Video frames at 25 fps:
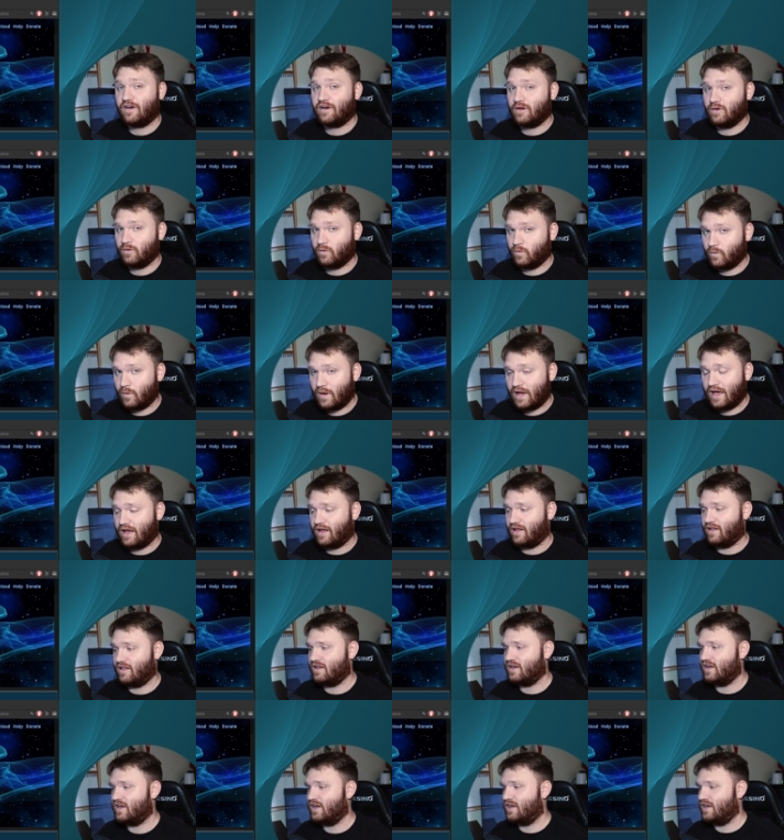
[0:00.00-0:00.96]
very well.
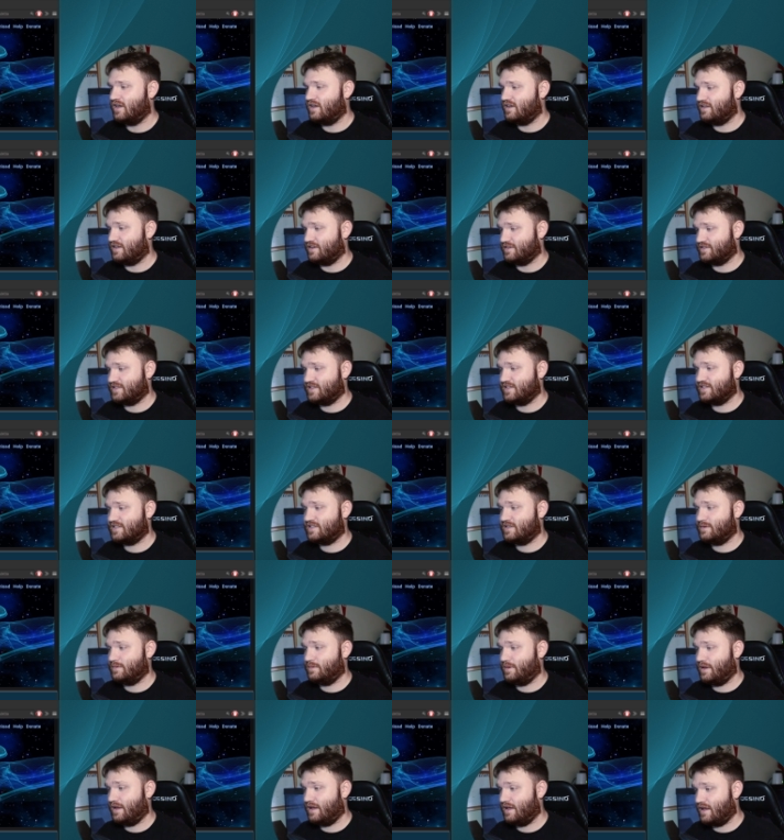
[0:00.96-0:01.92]
Now,
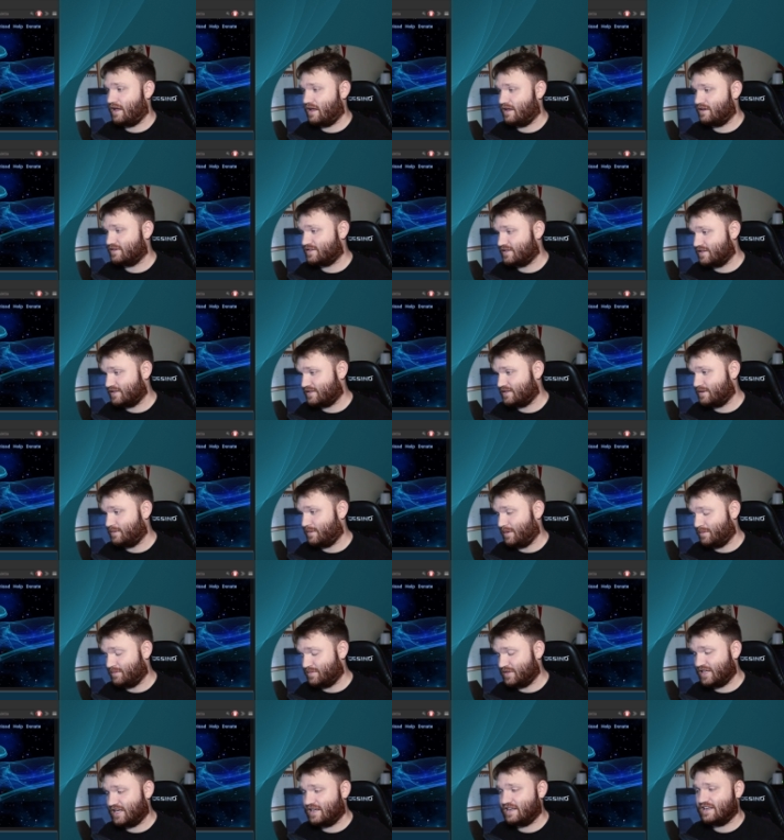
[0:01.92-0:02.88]
system
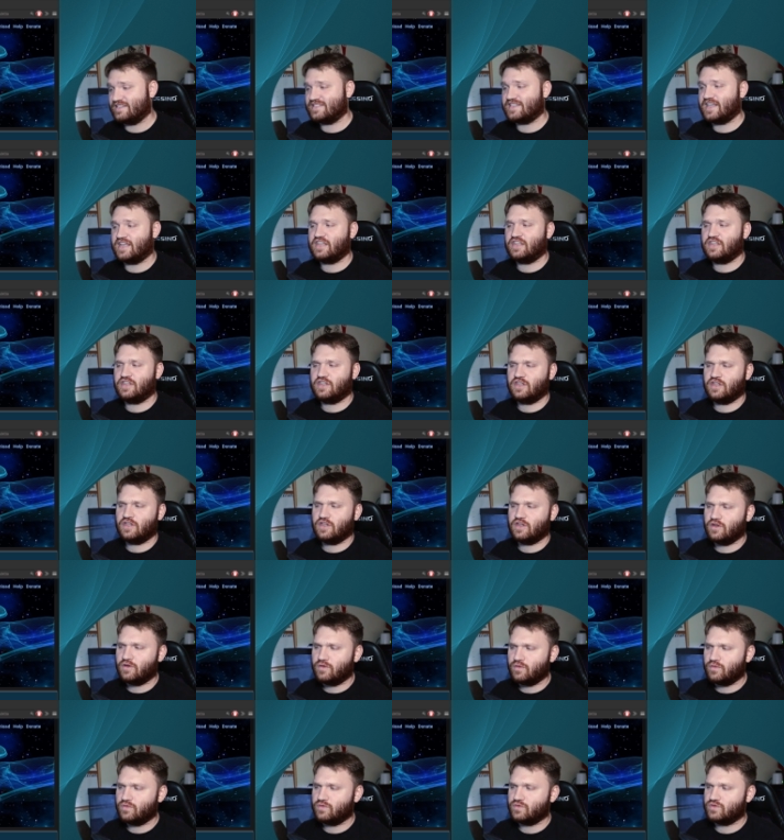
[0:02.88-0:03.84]
systemd is a
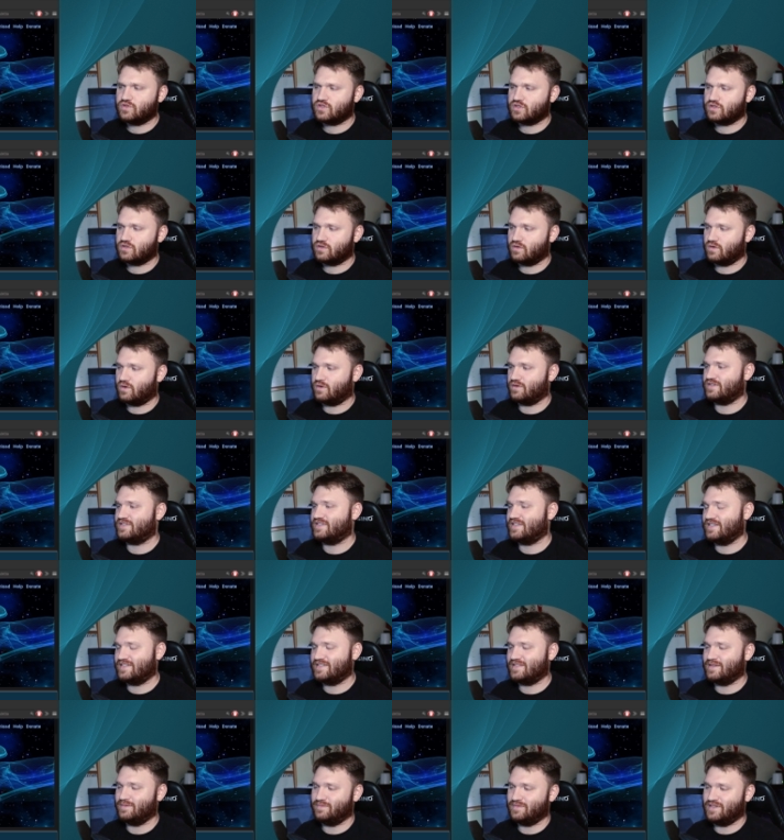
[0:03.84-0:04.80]
huge, or
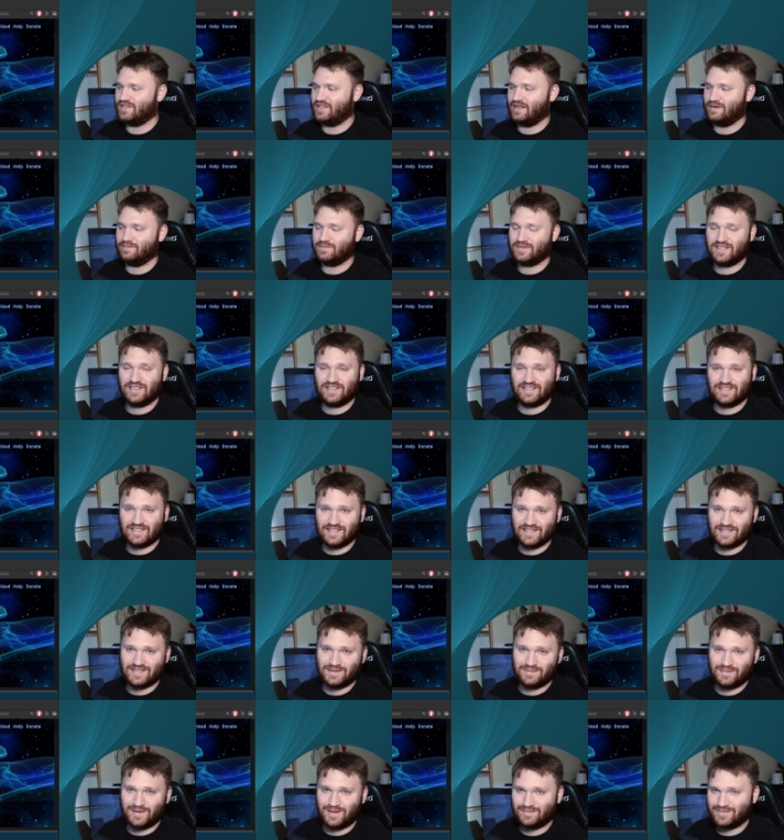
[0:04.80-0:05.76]
systemd, I'm saying
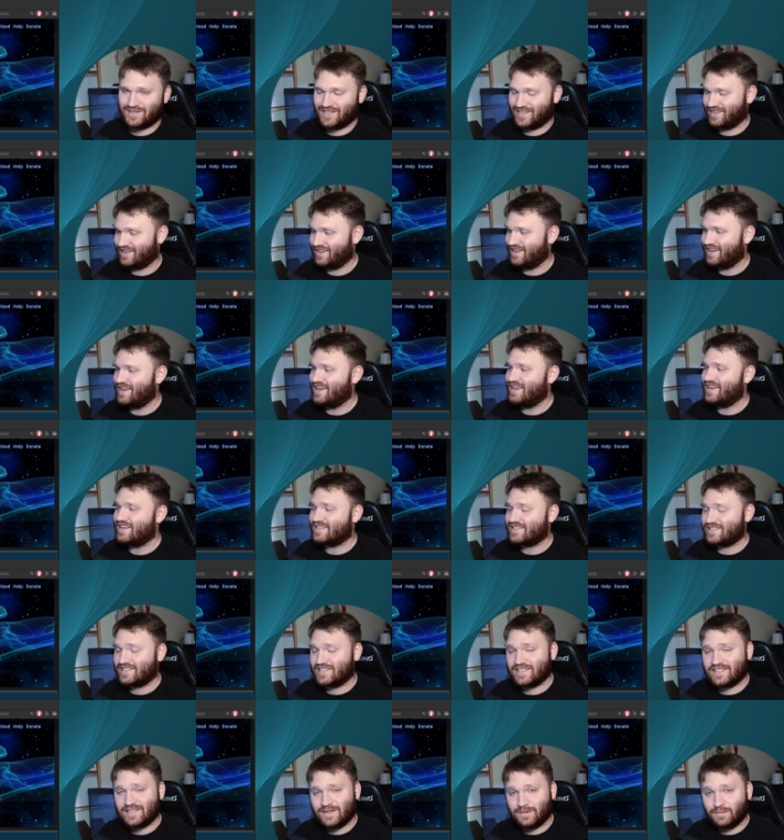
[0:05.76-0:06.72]
systemd.
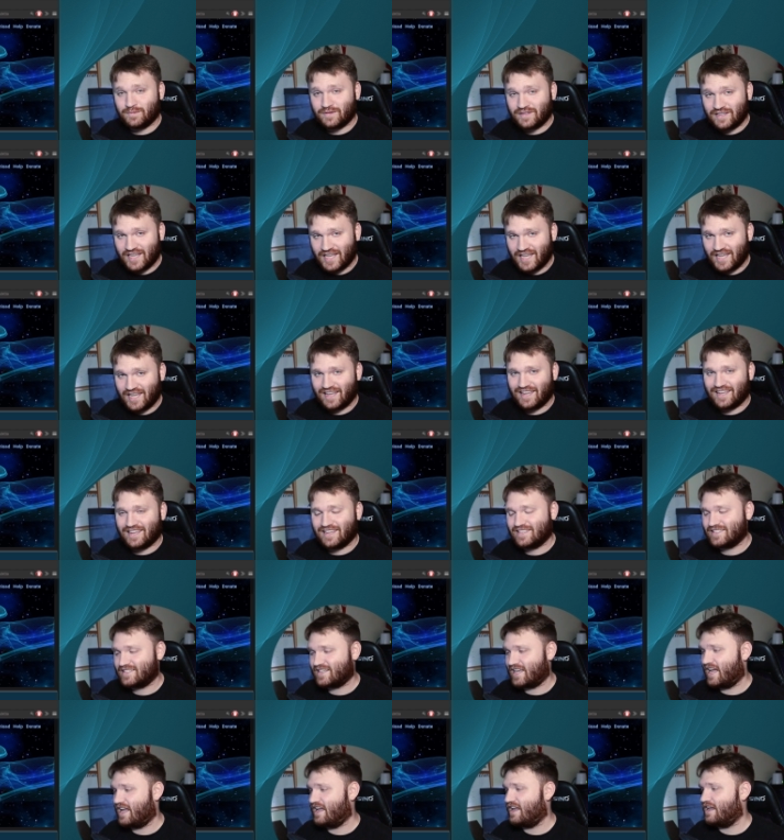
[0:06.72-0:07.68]
Systemd
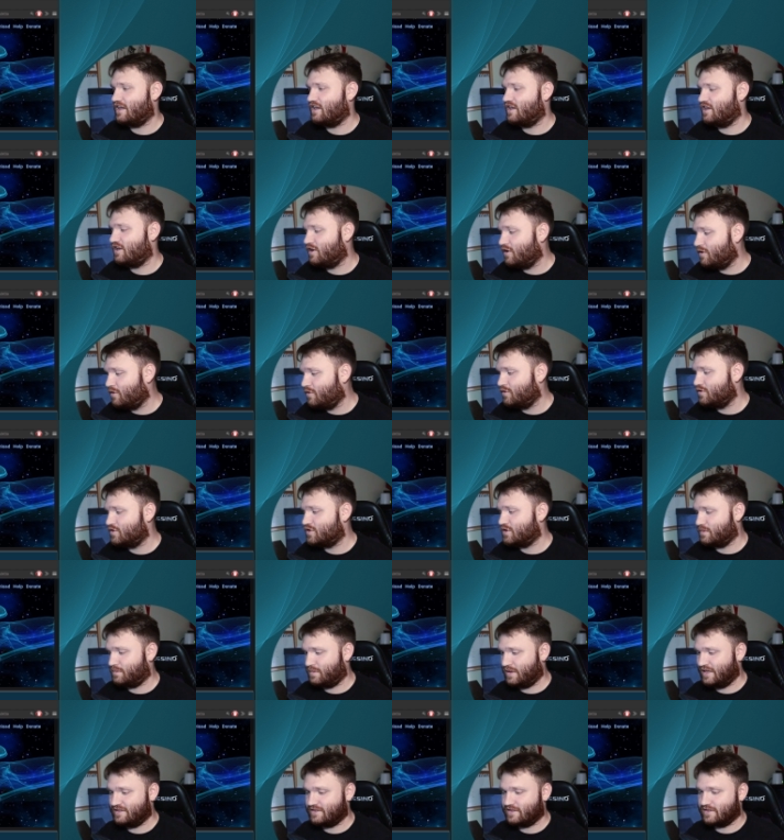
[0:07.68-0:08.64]
is a huge
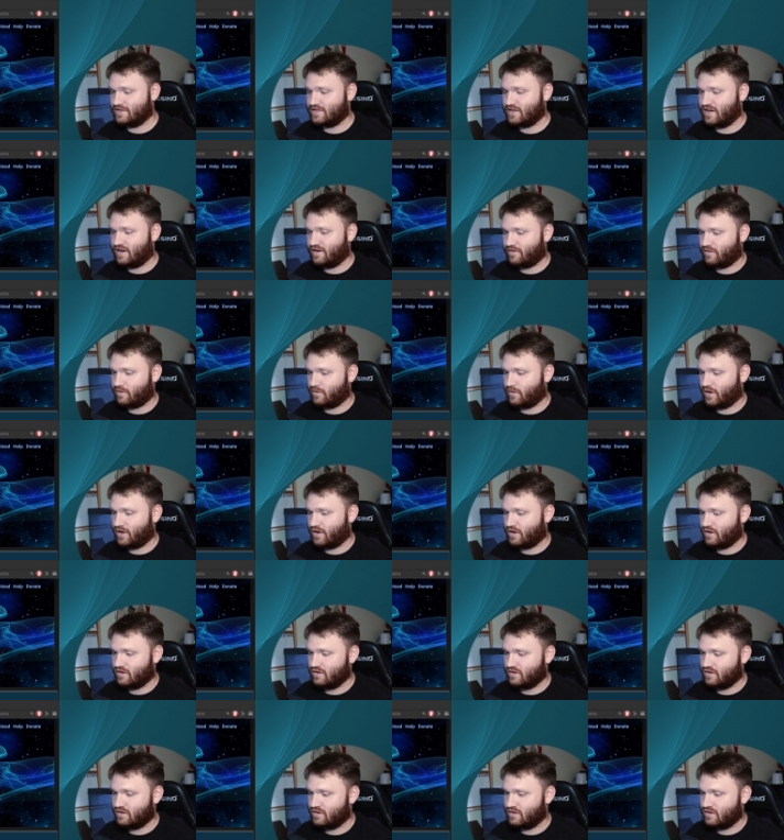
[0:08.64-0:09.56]
piece of software,